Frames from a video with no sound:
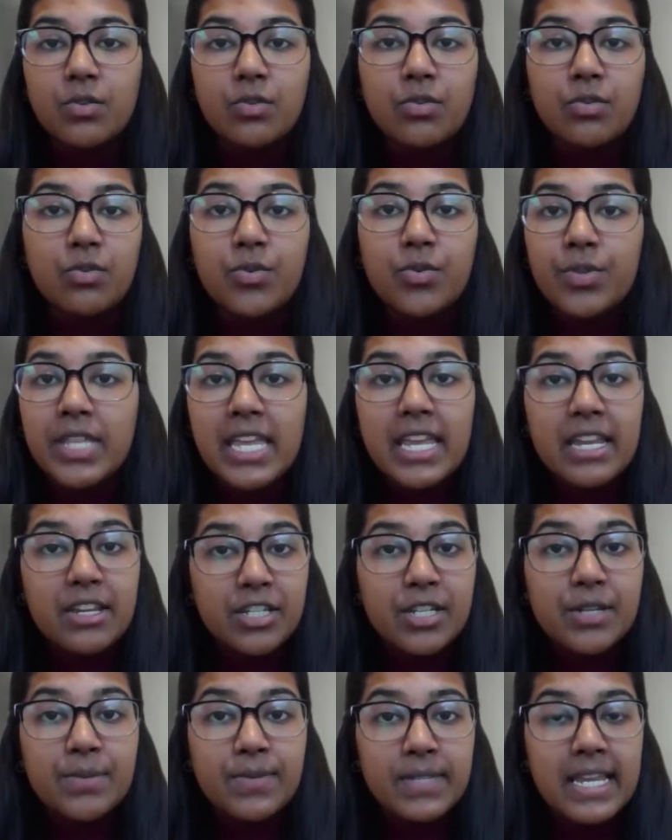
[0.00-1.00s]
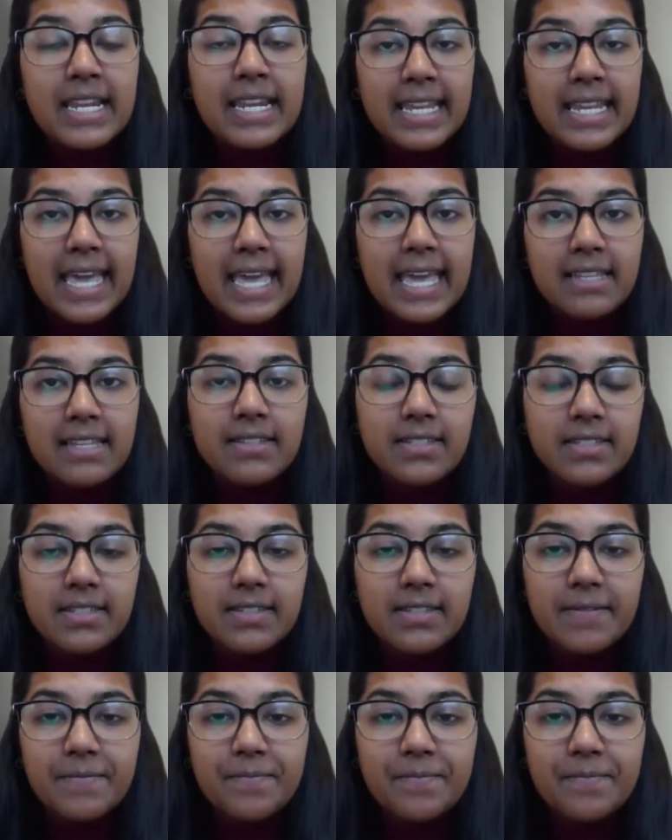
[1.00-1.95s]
or all the issues in a case.